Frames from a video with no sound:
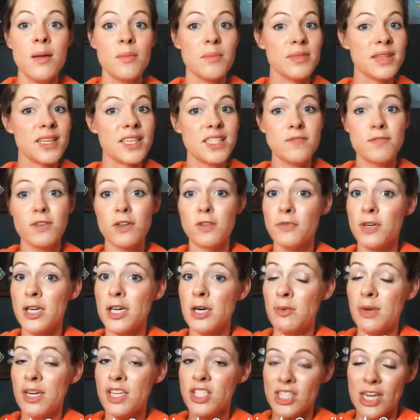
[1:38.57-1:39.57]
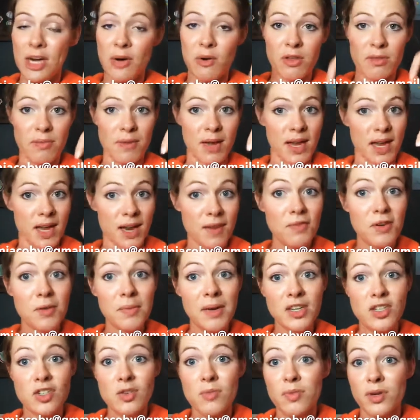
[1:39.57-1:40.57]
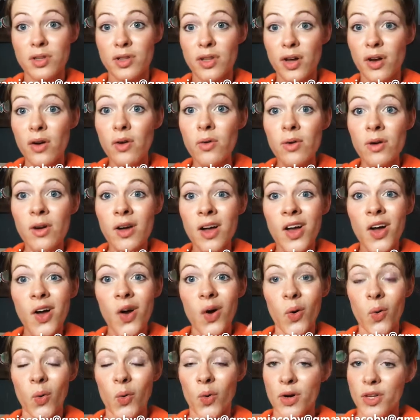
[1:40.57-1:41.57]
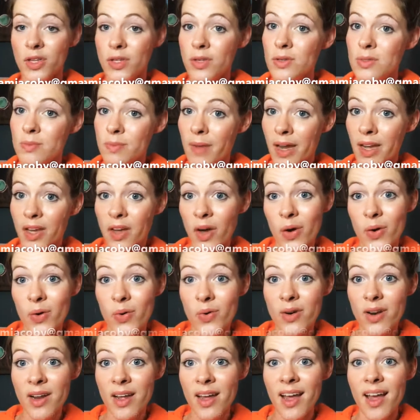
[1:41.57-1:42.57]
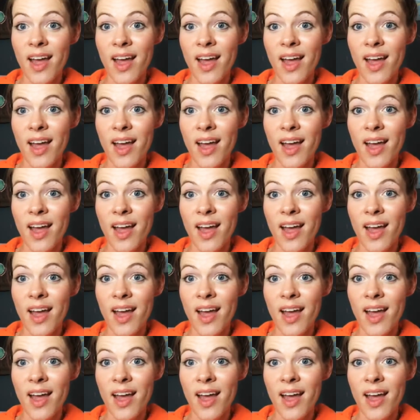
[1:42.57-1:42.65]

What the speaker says: Please feel free to reach out with my information below or use my code,